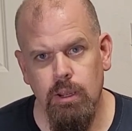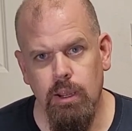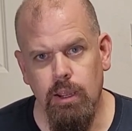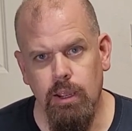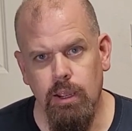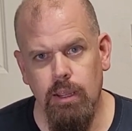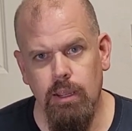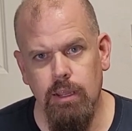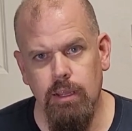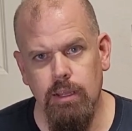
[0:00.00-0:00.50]

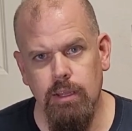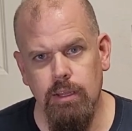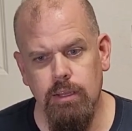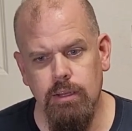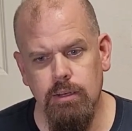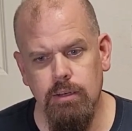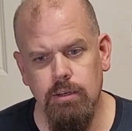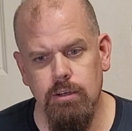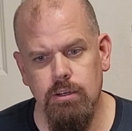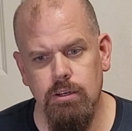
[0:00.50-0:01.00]

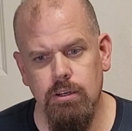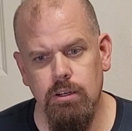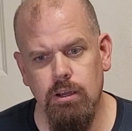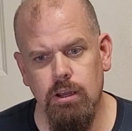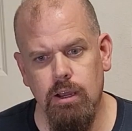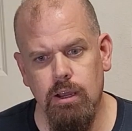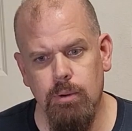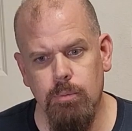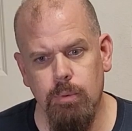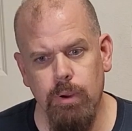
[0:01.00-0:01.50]
And
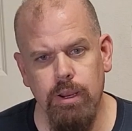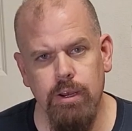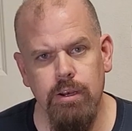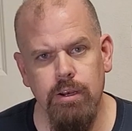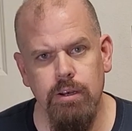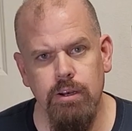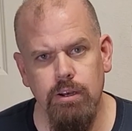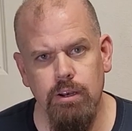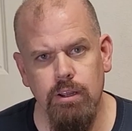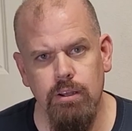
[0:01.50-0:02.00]
I
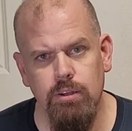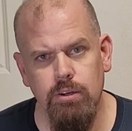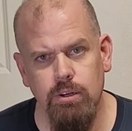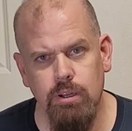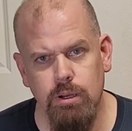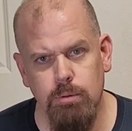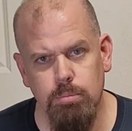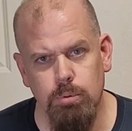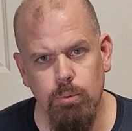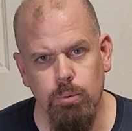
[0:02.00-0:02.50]
waited another
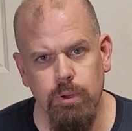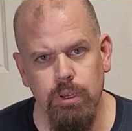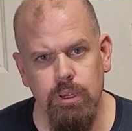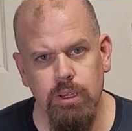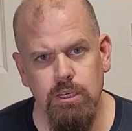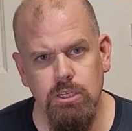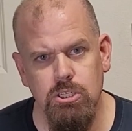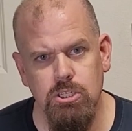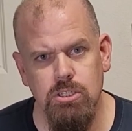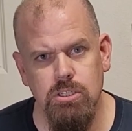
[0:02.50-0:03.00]
couple
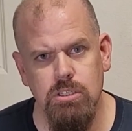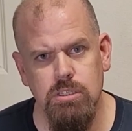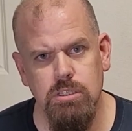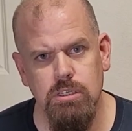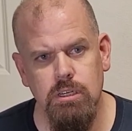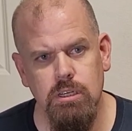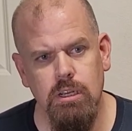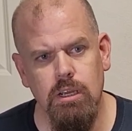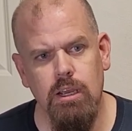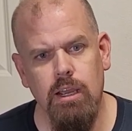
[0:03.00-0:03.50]
weeks,
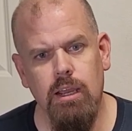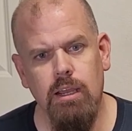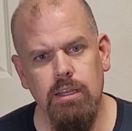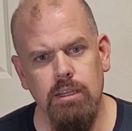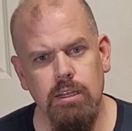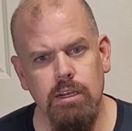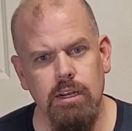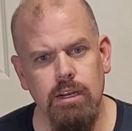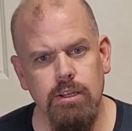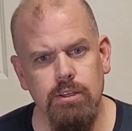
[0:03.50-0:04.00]
and
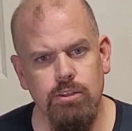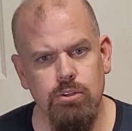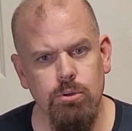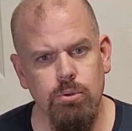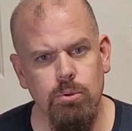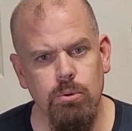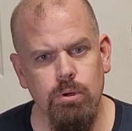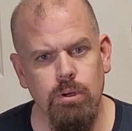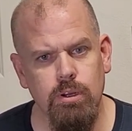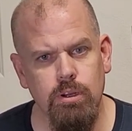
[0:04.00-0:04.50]
then I
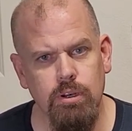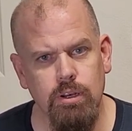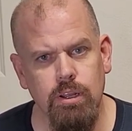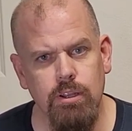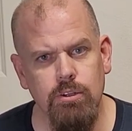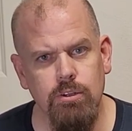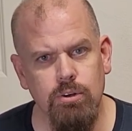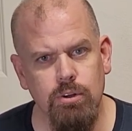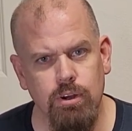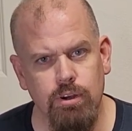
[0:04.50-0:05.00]
threw
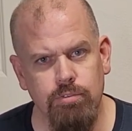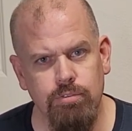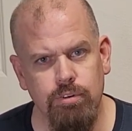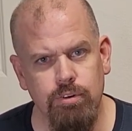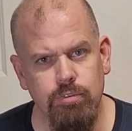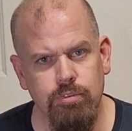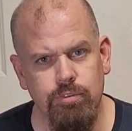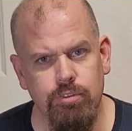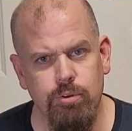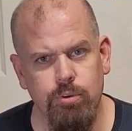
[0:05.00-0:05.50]
another offer
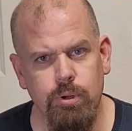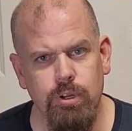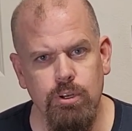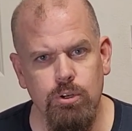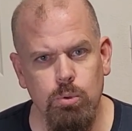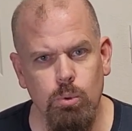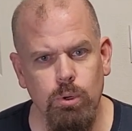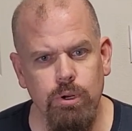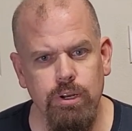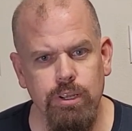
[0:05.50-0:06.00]
of
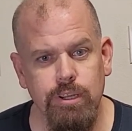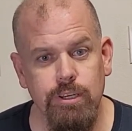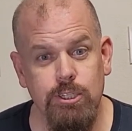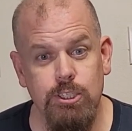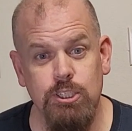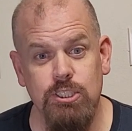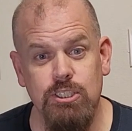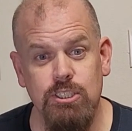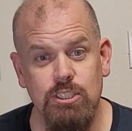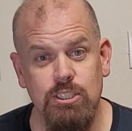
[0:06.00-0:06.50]
$320
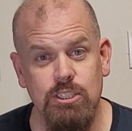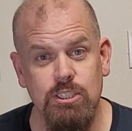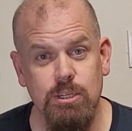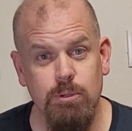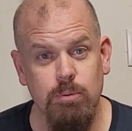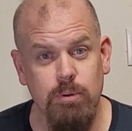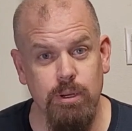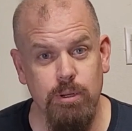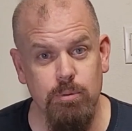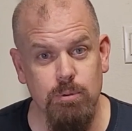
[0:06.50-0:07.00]
just to see
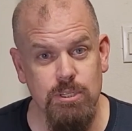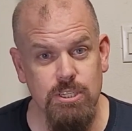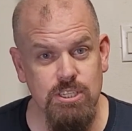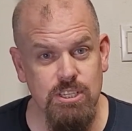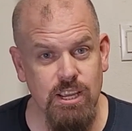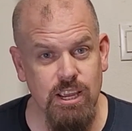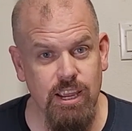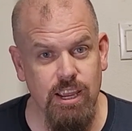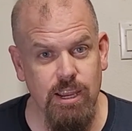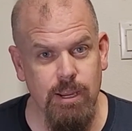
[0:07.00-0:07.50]
what he would
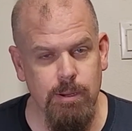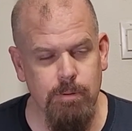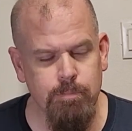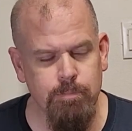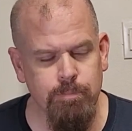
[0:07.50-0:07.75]
say.